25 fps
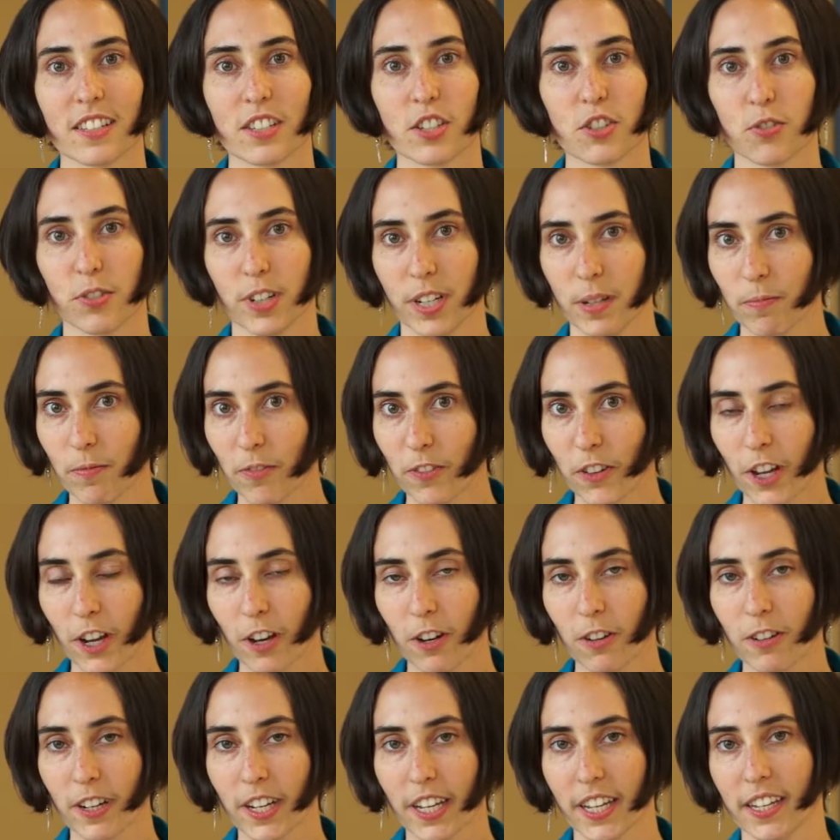Stream
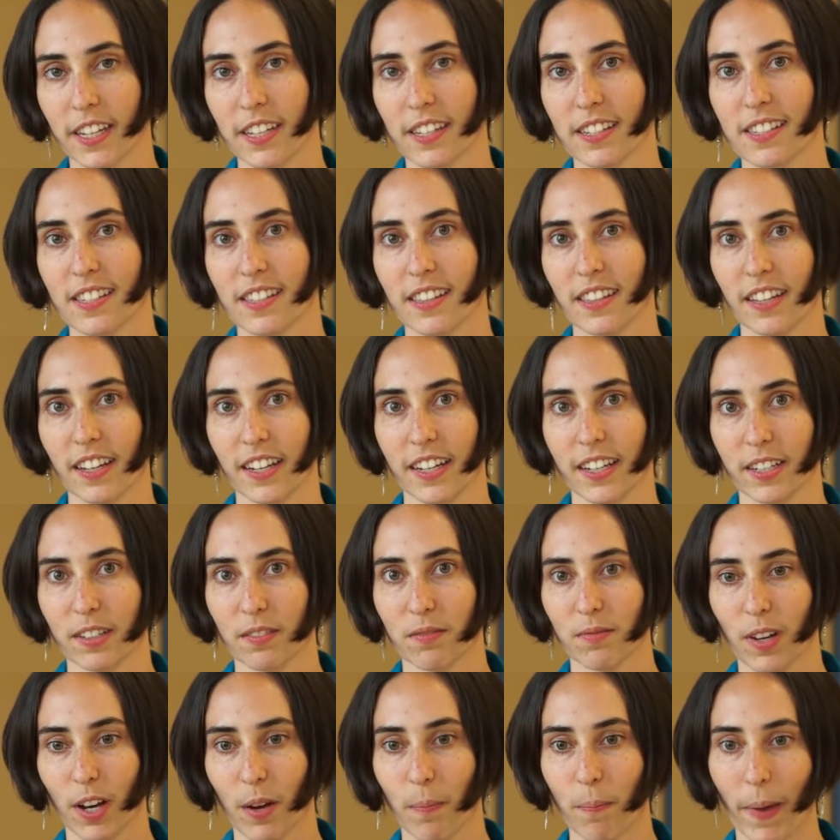flow is
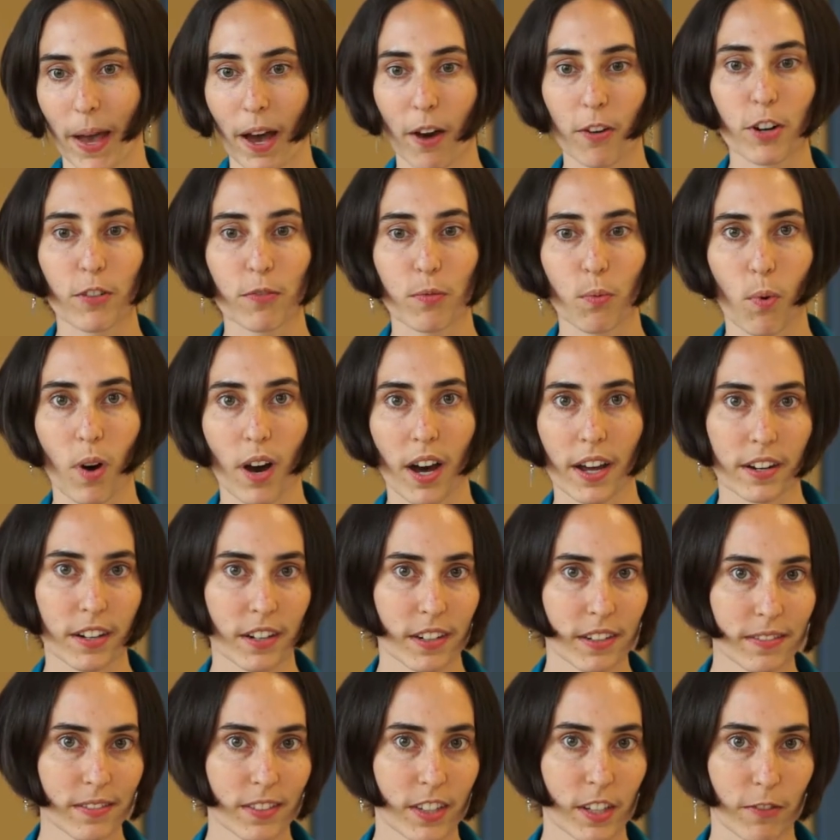the amount of
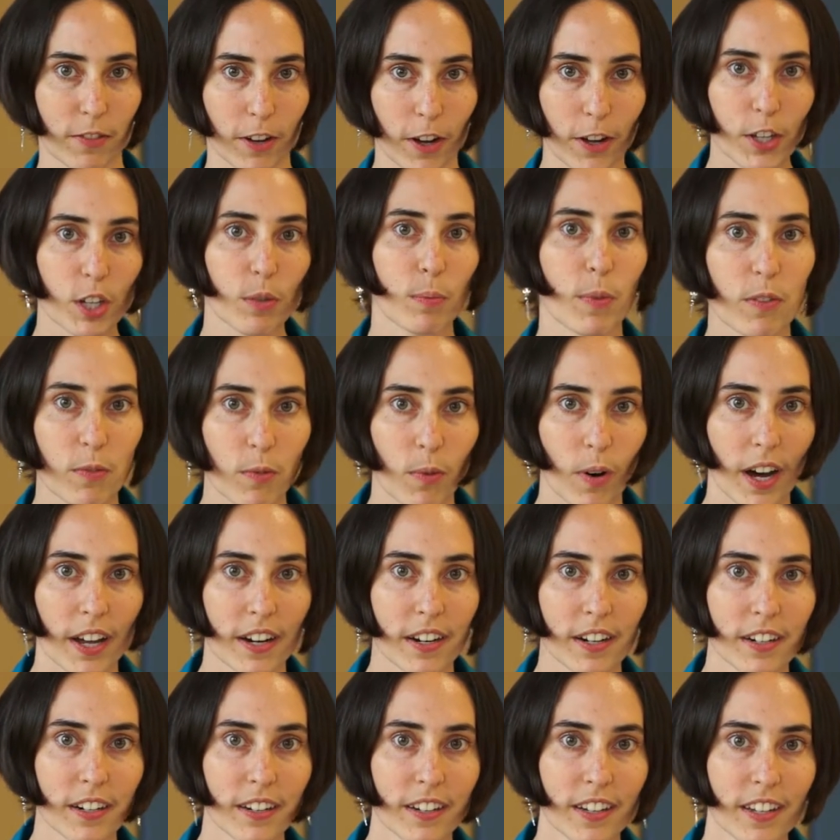water, the volume of
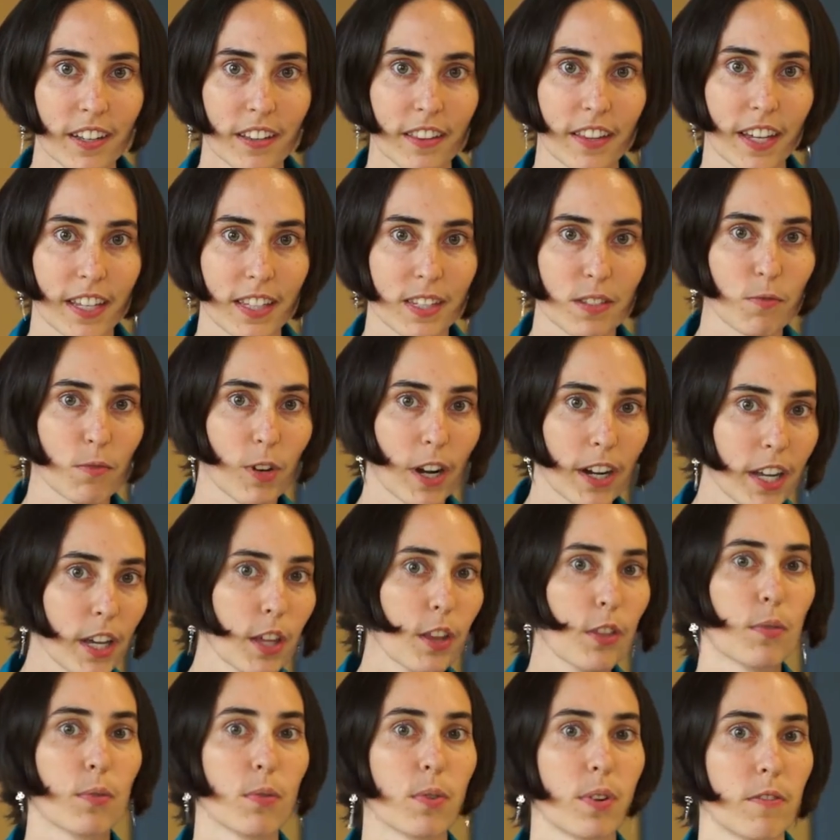water that's
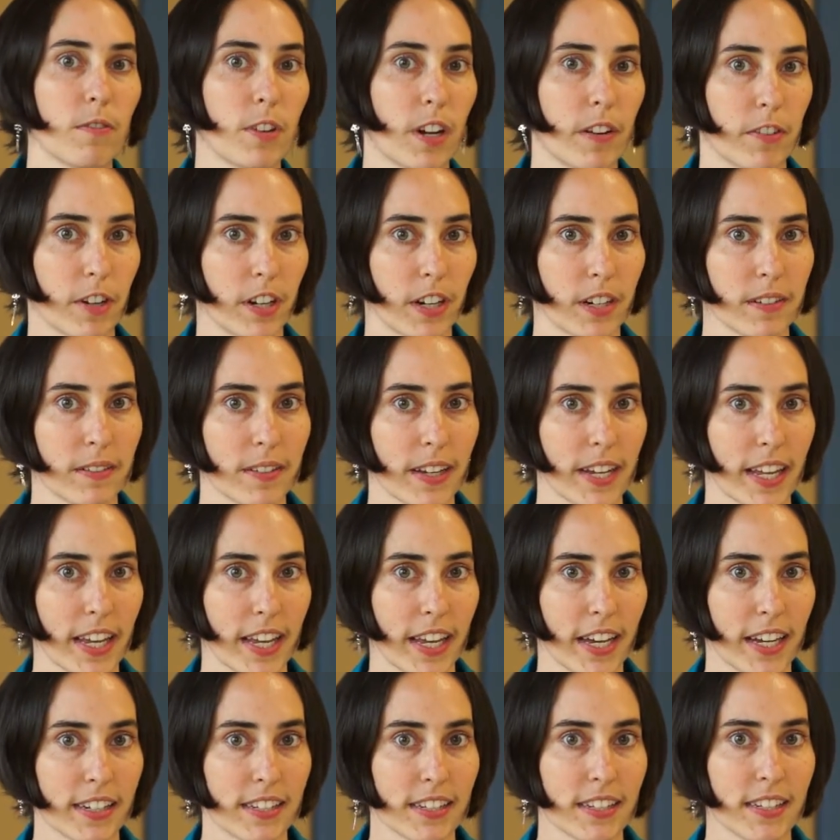running through a river
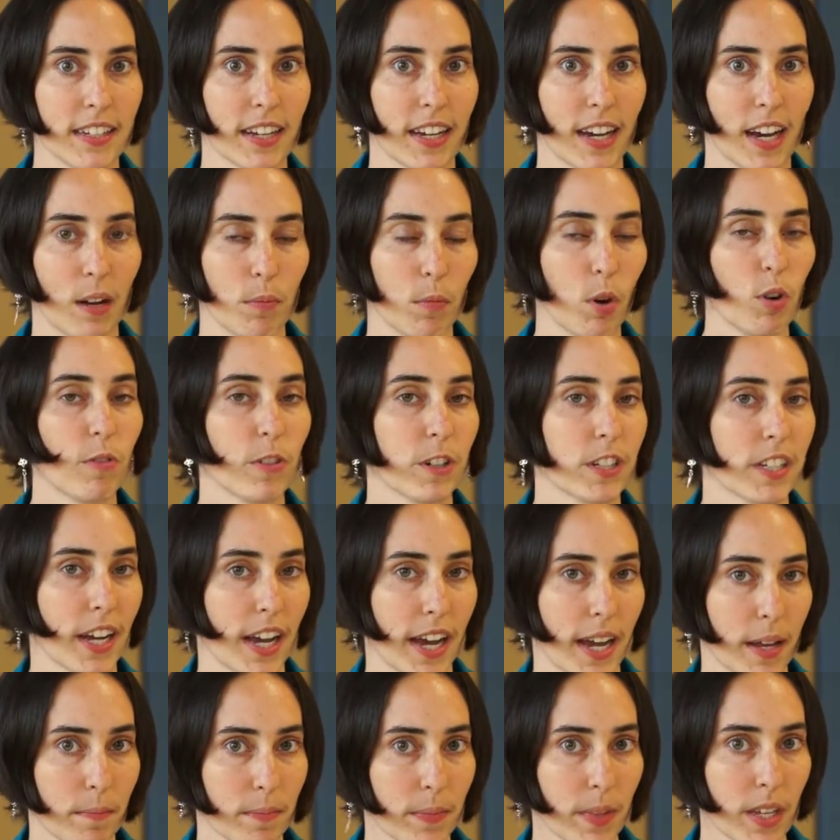and um, over
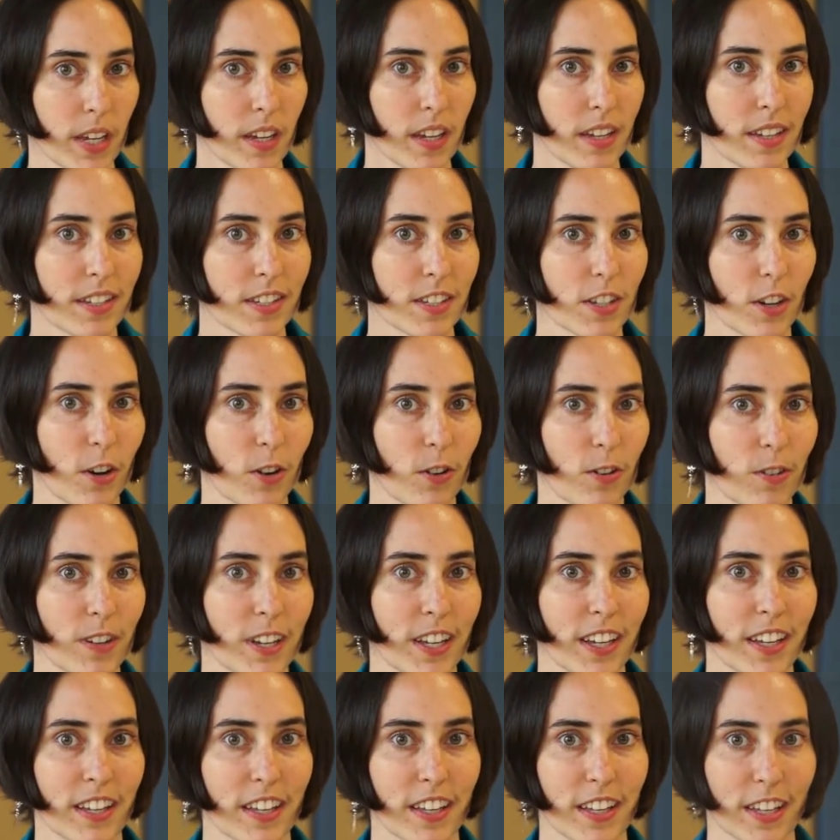time. So
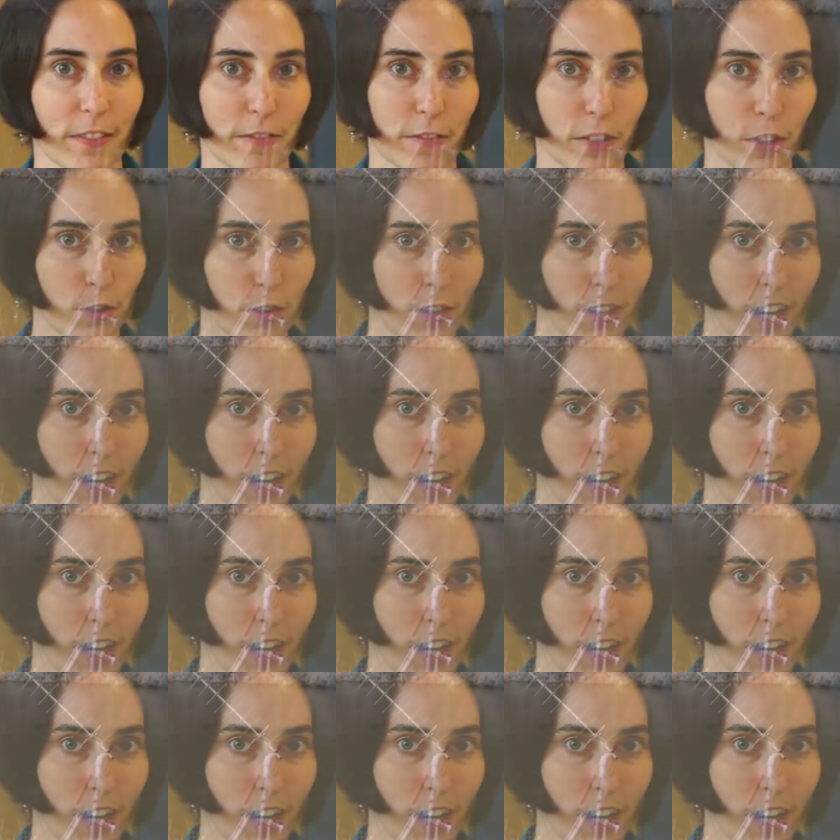if you